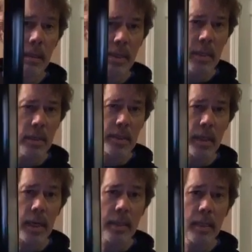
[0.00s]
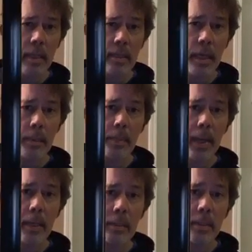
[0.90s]
thinner side than a lot of
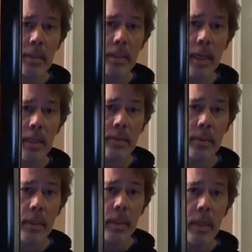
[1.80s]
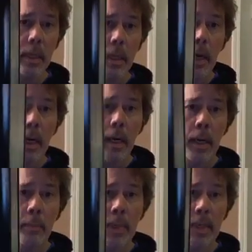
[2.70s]
paddles these days,
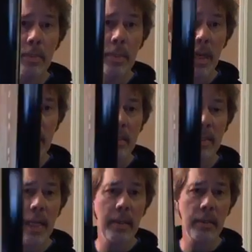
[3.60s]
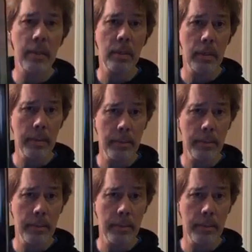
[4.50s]
but it's kind of standard.